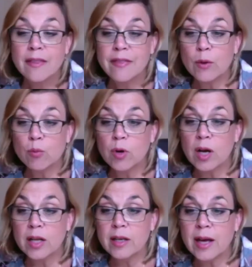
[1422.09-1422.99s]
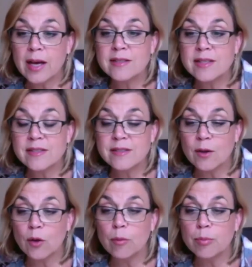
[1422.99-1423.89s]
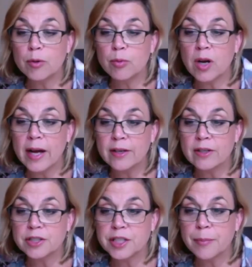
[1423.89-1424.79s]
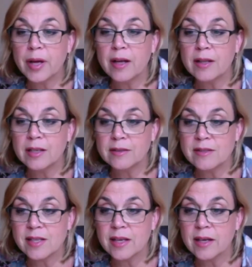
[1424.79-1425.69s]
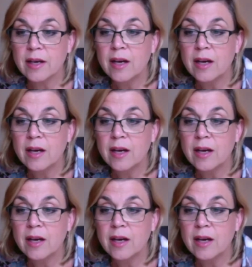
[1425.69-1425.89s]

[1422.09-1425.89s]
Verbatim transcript: that run as a sole proprietorship LLC?